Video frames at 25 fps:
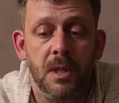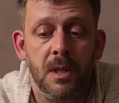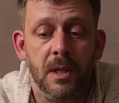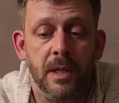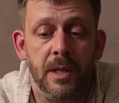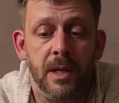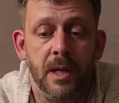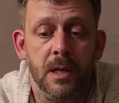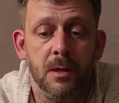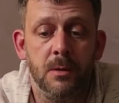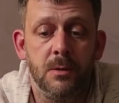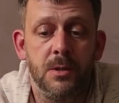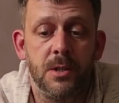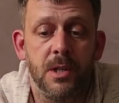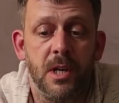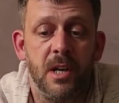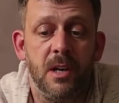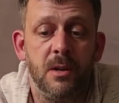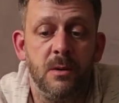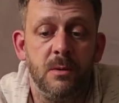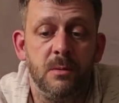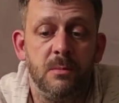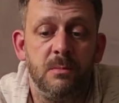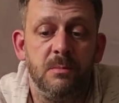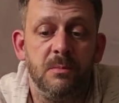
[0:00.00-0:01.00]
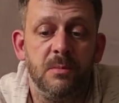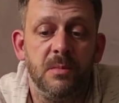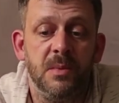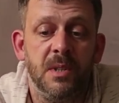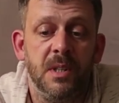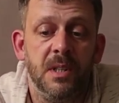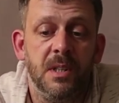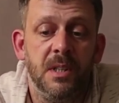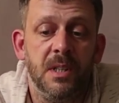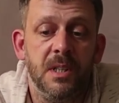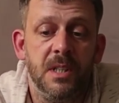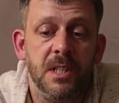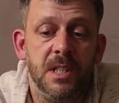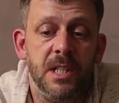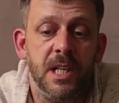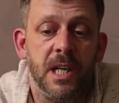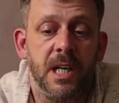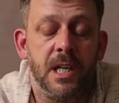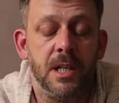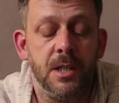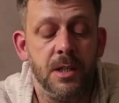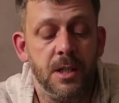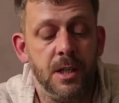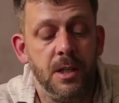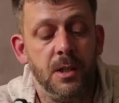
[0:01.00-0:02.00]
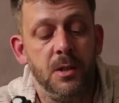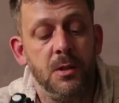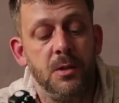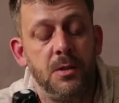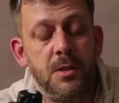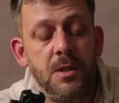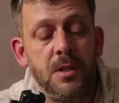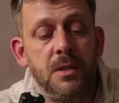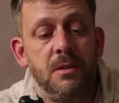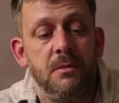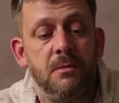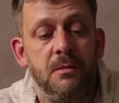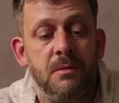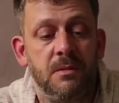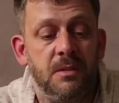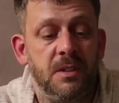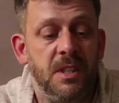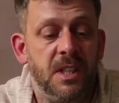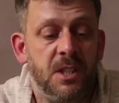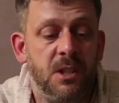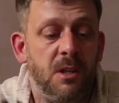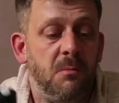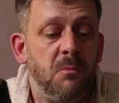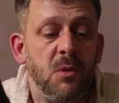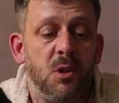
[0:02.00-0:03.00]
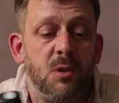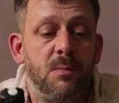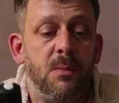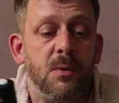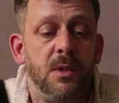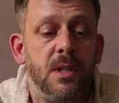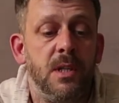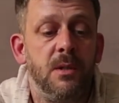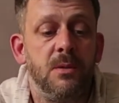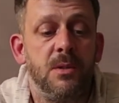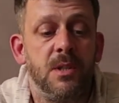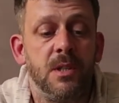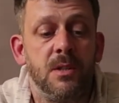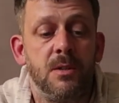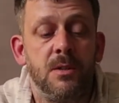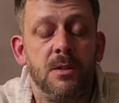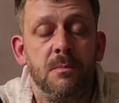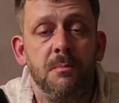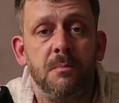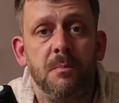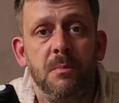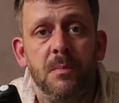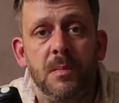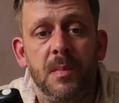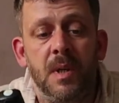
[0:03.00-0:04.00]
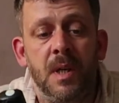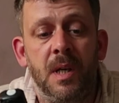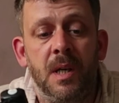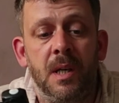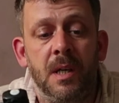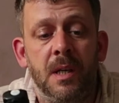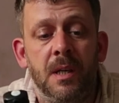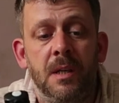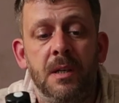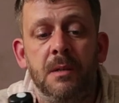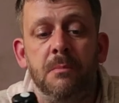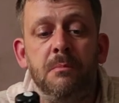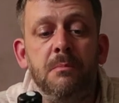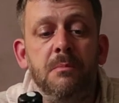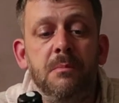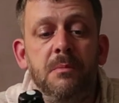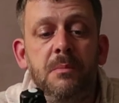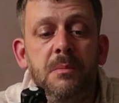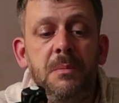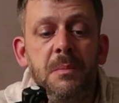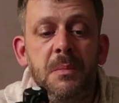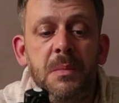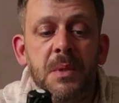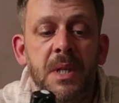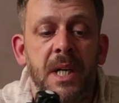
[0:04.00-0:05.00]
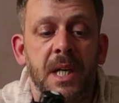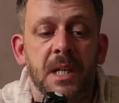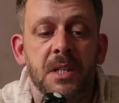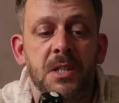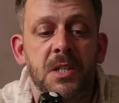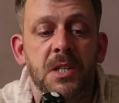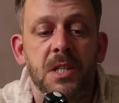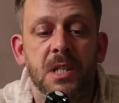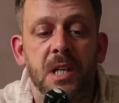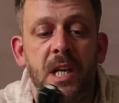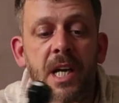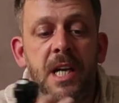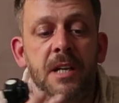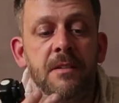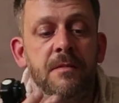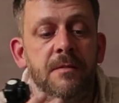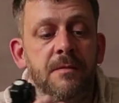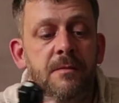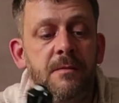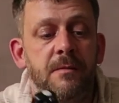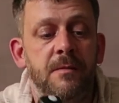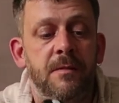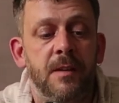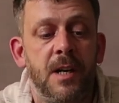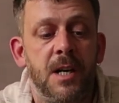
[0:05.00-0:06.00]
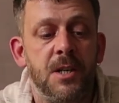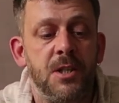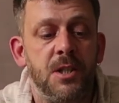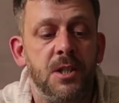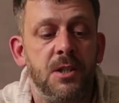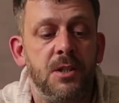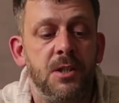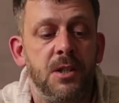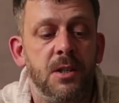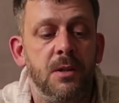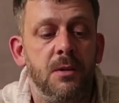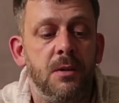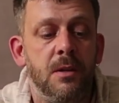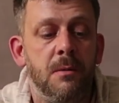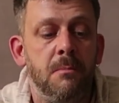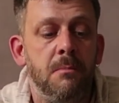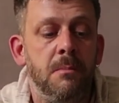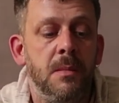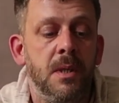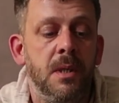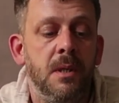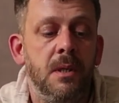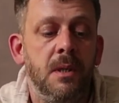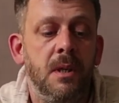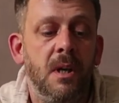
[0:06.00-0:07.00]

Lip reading: You know, so you can use. It's got multiple uses. You can slave flashes to them.